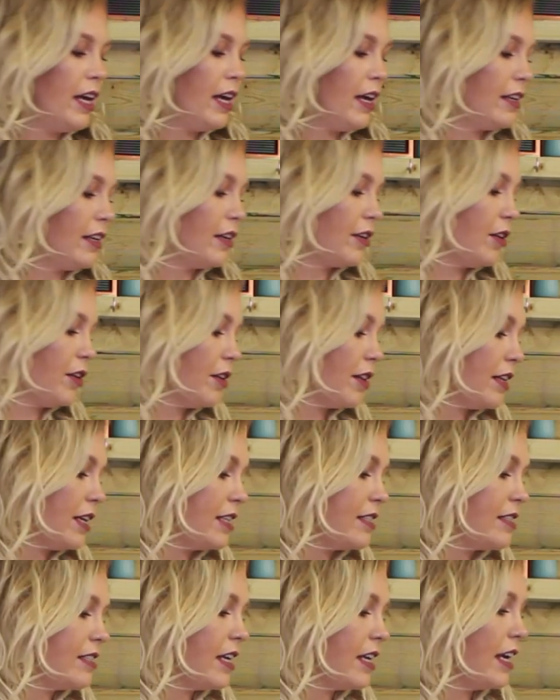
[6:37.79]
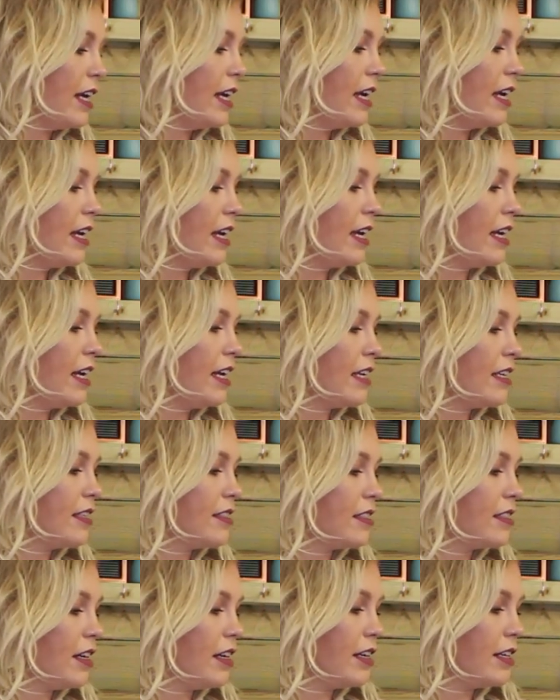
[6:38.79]
And I got this in a
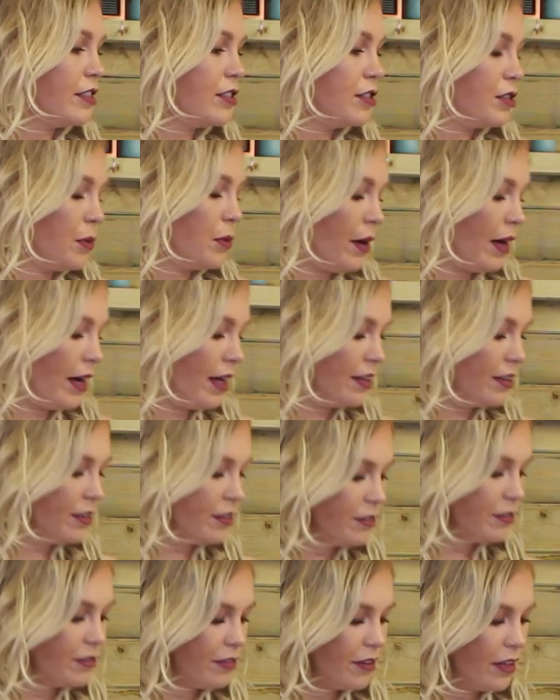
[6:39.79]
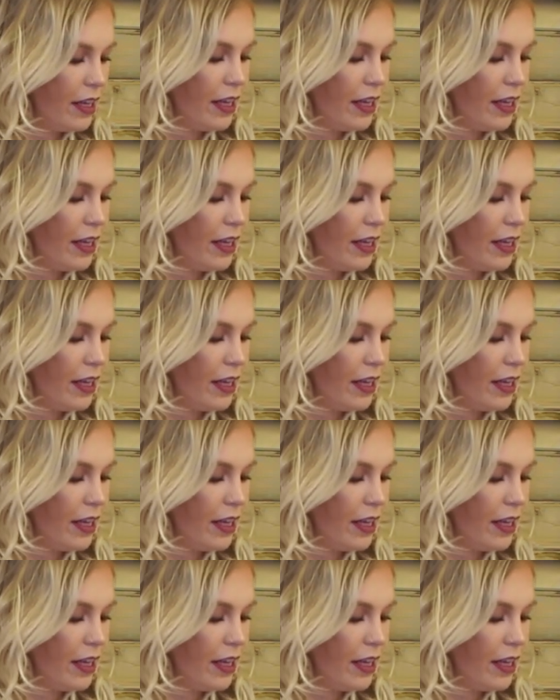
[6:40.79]
size 12,